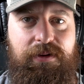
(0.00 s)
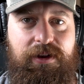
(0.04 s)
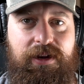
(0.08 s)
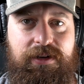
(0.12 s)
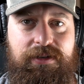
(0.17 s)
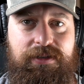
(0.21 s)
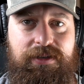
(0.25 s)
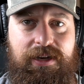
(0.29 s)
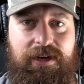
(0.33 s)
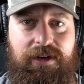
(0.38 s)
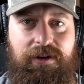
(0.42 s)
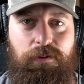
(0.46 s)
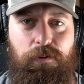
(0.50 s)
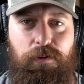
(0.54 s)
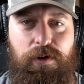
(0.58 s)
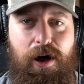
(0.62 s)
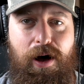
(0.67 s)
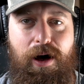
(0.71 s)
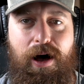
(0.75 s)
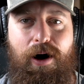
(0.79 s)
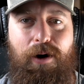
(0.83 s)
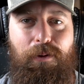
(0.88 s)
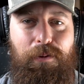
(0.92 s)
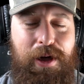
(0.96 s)
because like we
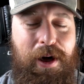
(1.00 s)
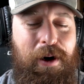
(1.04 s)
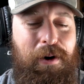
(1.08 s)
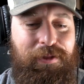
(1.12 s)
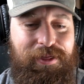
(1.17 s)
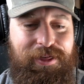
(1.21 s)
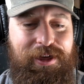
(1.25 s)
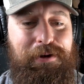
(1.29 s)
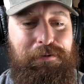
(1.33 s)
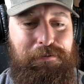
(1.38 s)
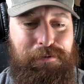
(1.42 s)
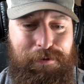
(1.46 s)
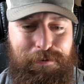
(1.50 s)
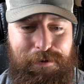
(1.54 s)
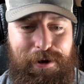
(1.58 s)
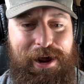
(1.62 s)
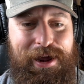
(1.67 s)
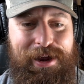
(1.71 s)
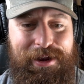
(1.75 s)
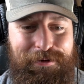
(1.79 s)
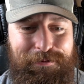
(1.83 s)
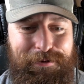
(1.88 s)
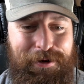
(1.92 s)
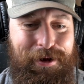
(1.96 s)
all think we're right.